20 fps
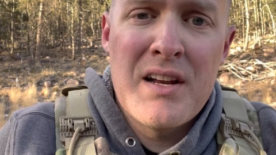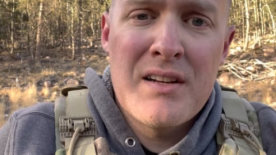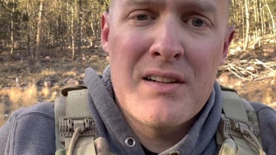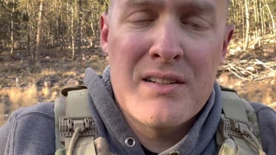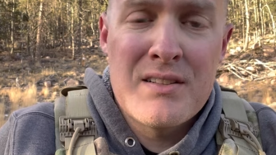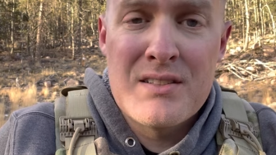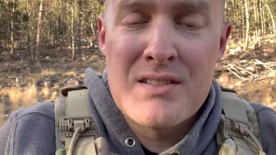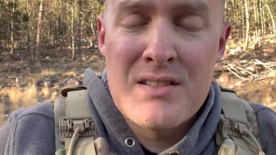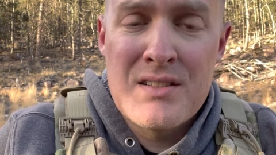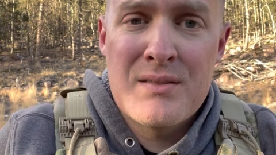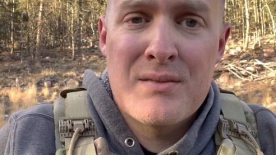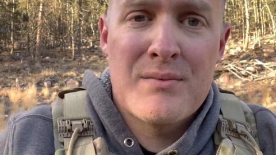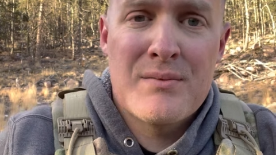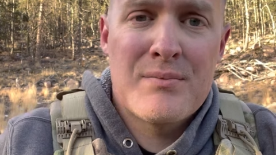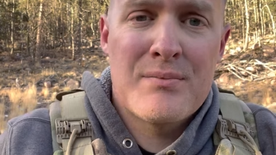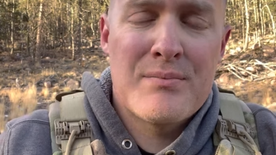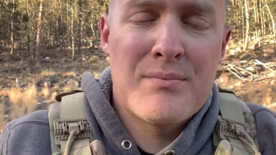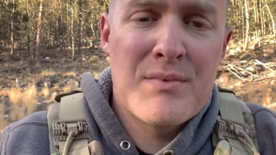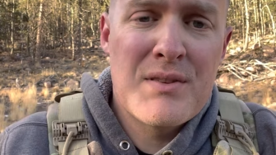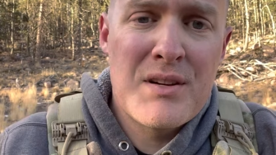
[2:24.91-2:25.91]
Because,
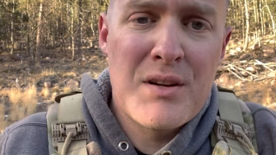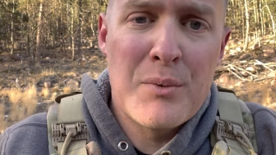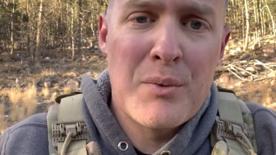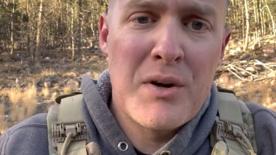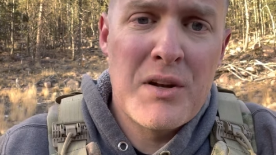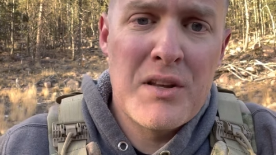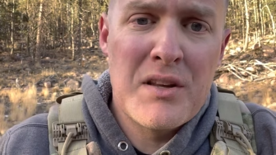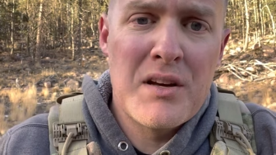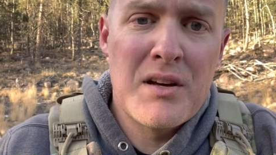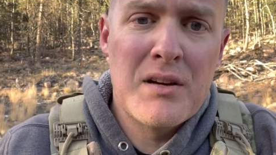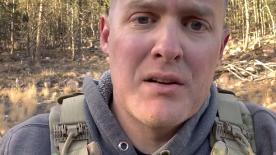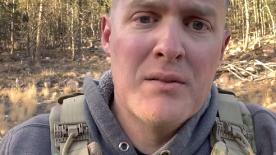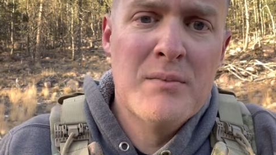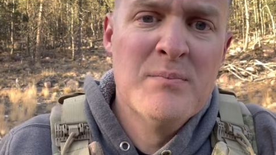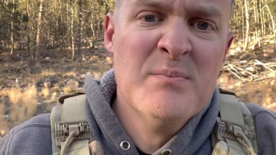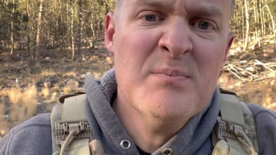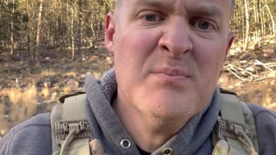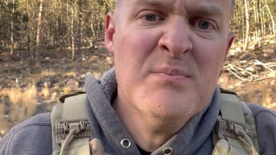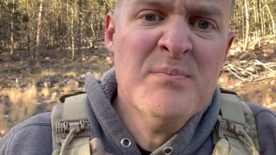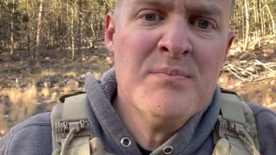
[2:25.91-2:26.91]
you know, one of the
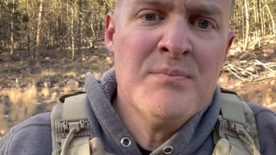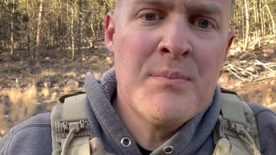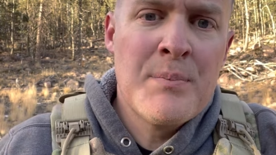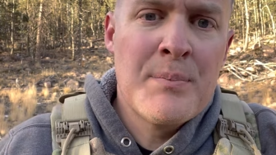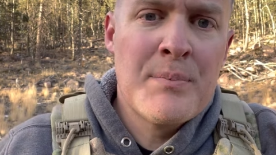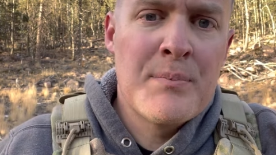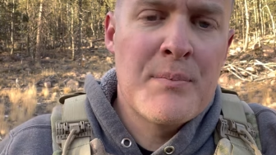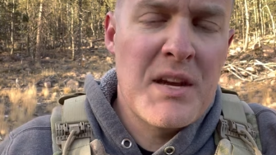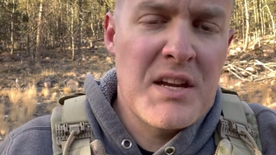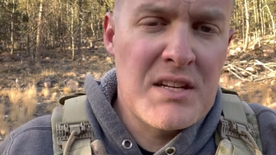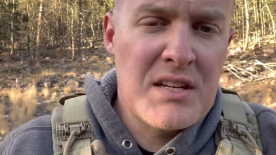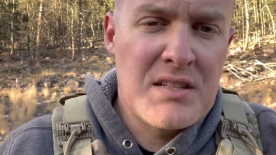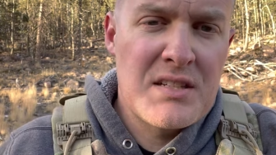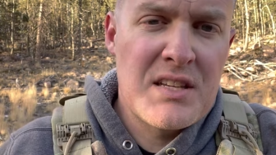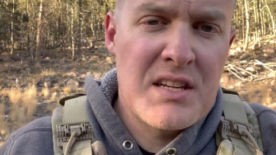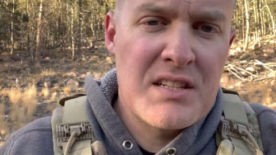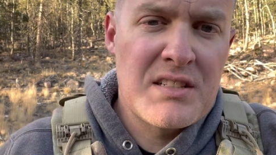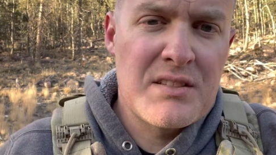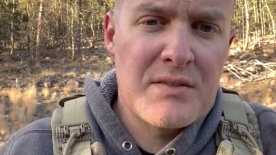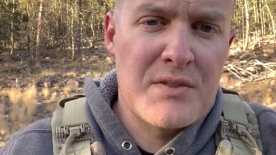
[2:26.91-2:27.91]
biggest
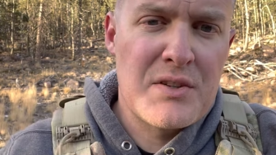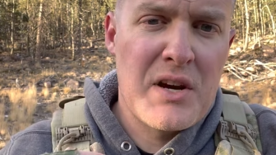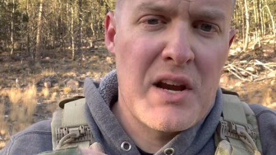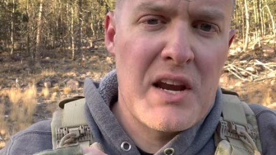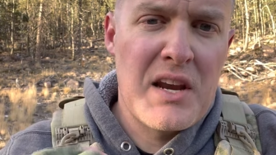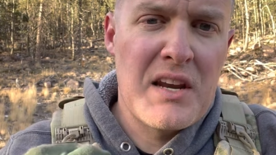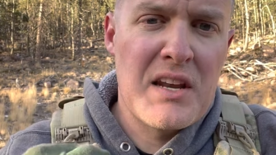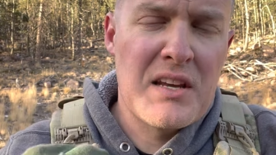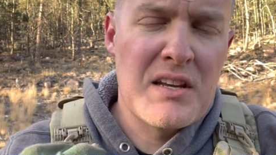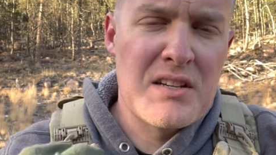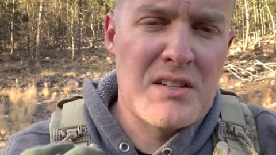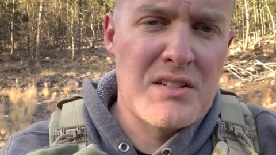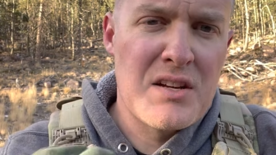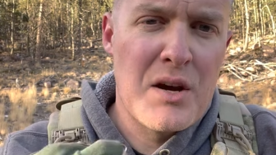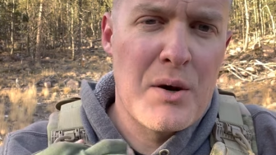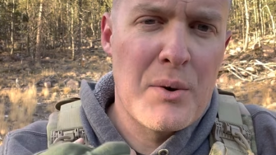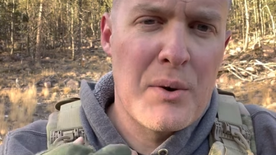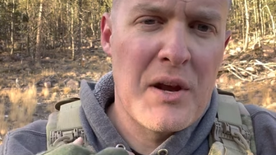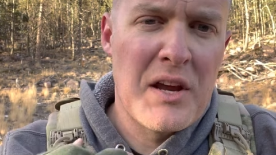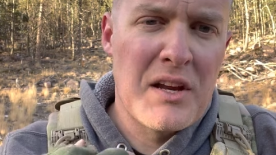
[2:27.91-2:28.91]
things of training is
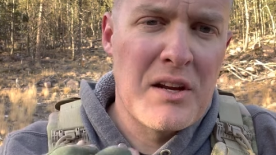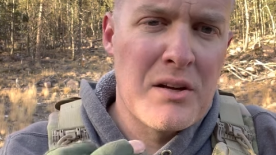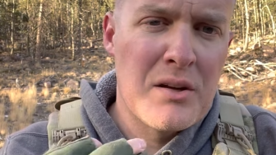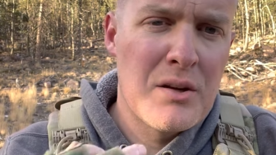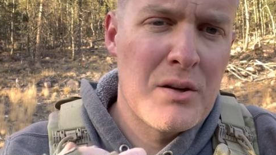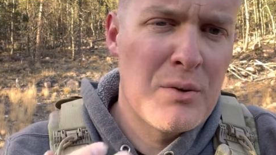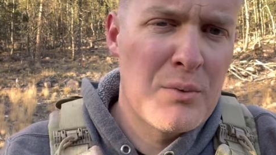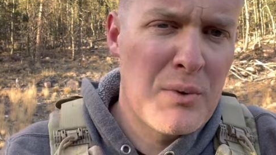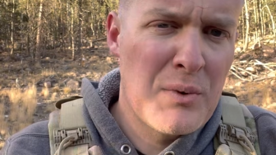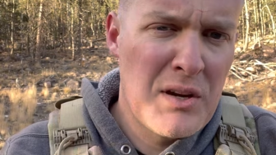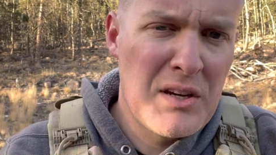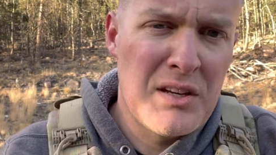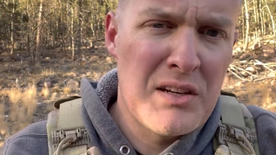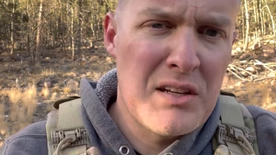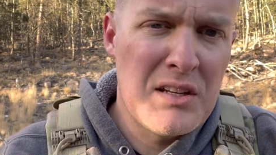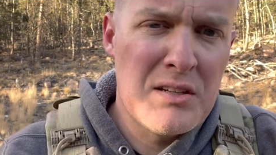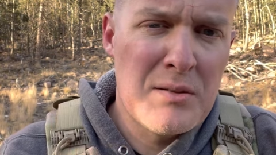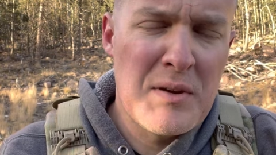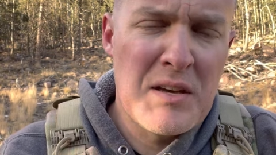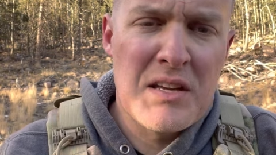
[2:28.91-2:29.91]
knowing when you
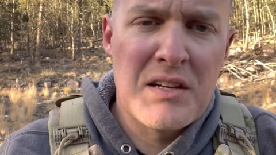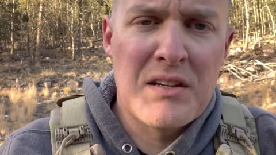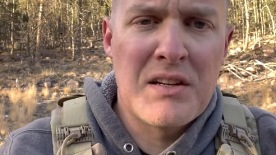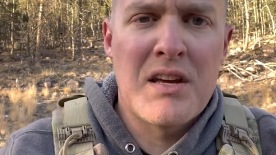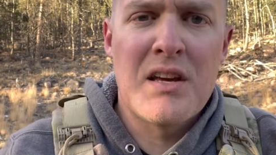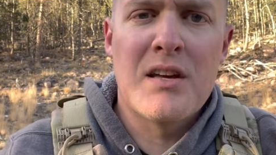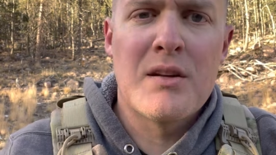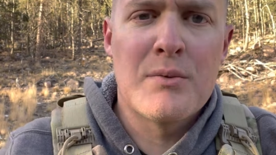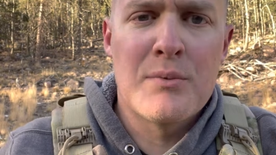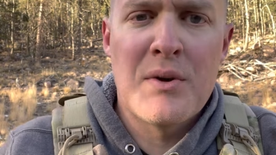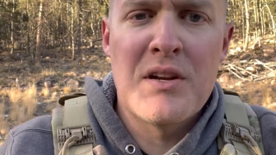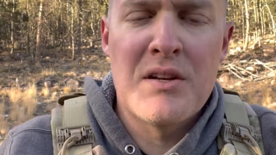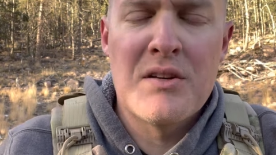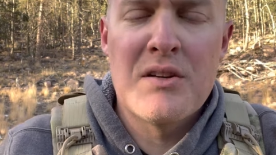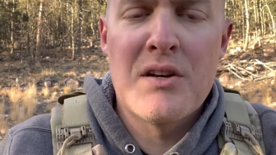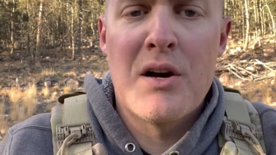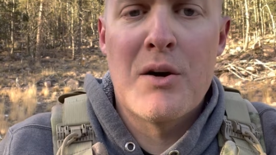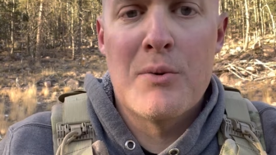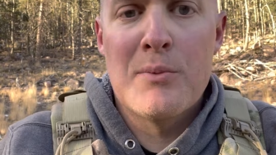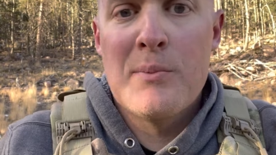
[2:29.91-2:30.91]
need to be in kit and when you
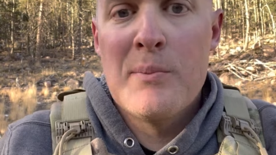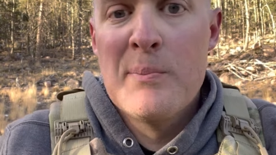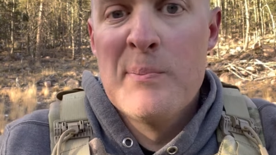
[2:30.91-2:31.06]
don't.